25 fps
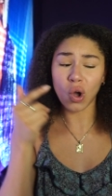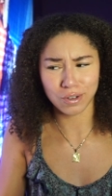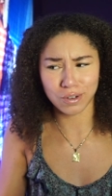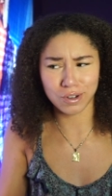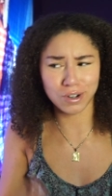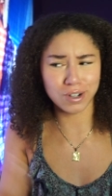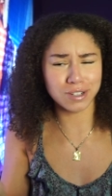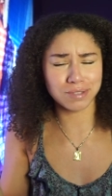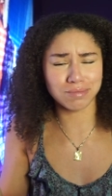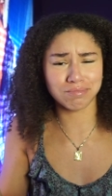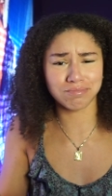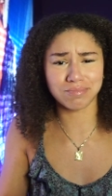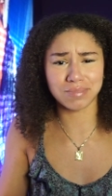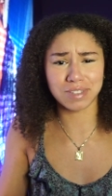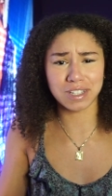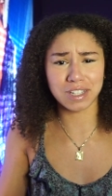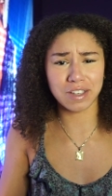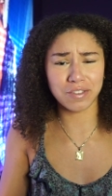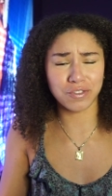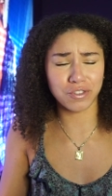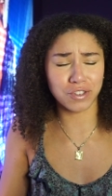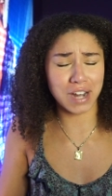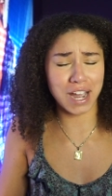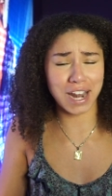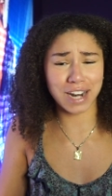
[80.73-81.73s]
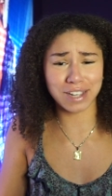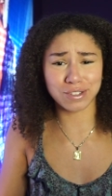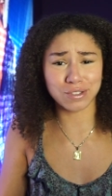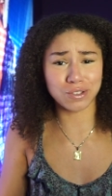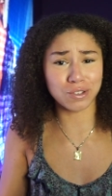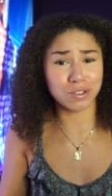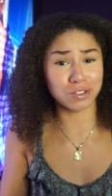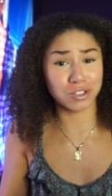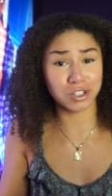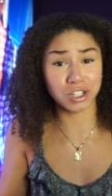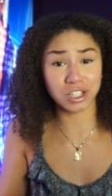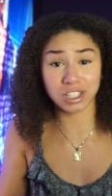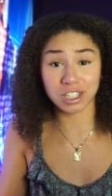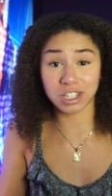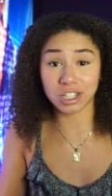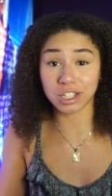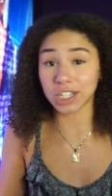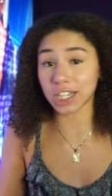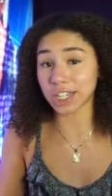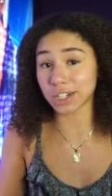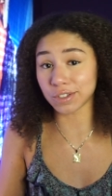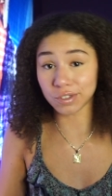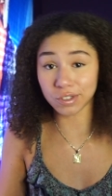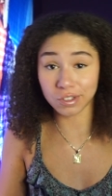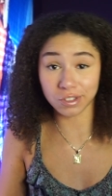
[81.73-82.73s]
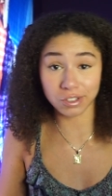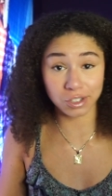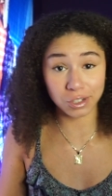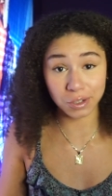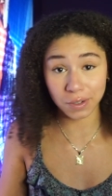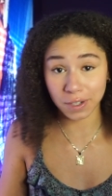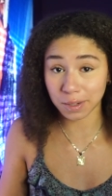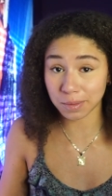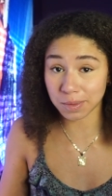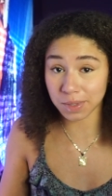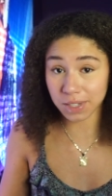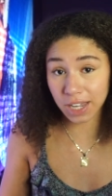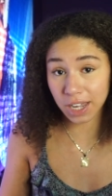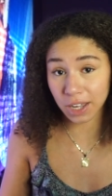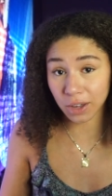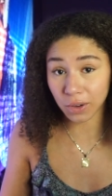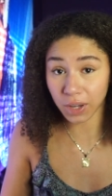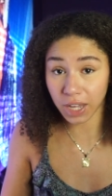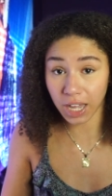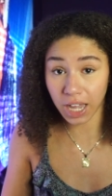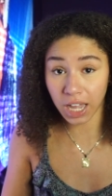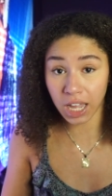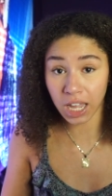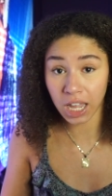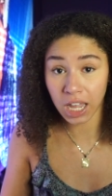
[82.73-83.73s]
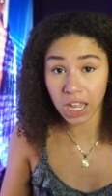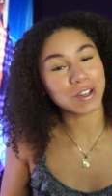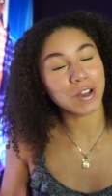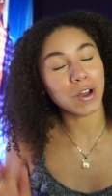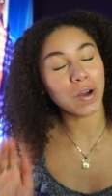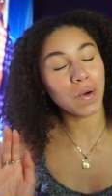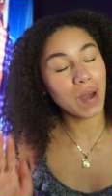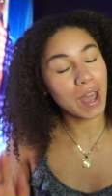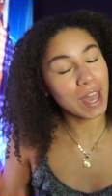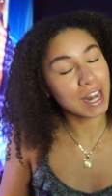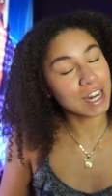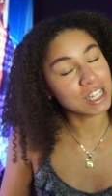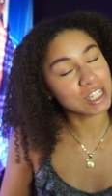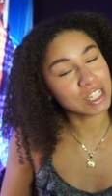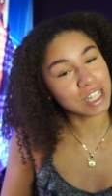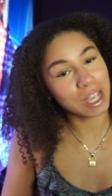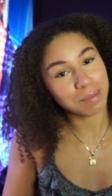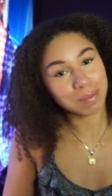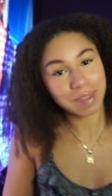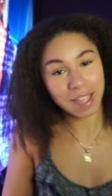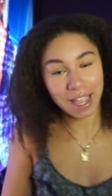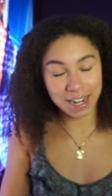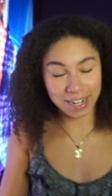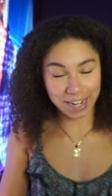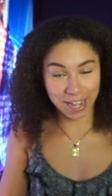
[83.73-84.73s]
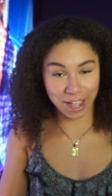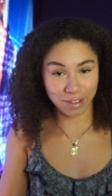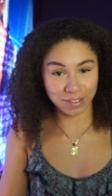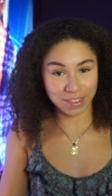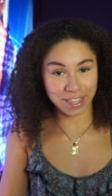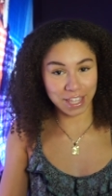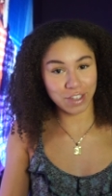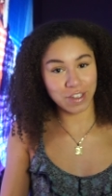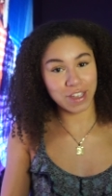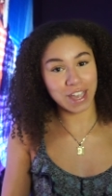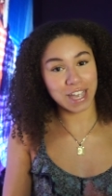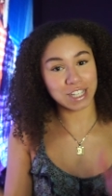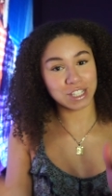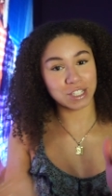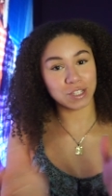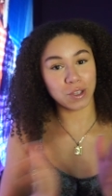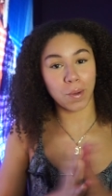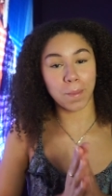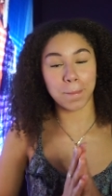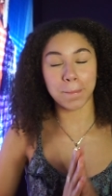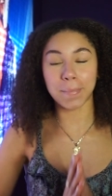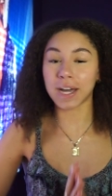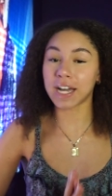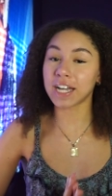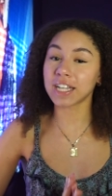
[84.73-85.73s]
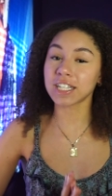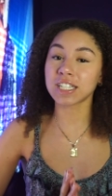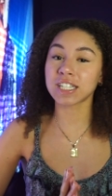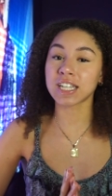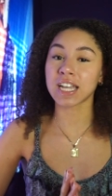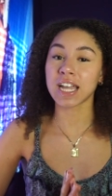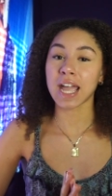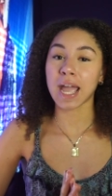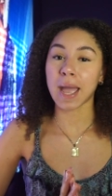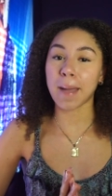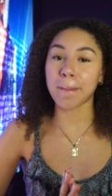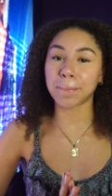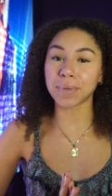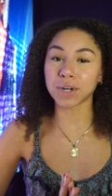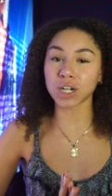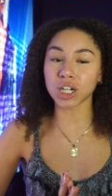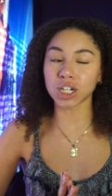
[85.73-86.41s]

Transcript: or if you're not at school, just in general, you know what I'm saying, okay? So go ahead and shop that now. Thank you guys so much. And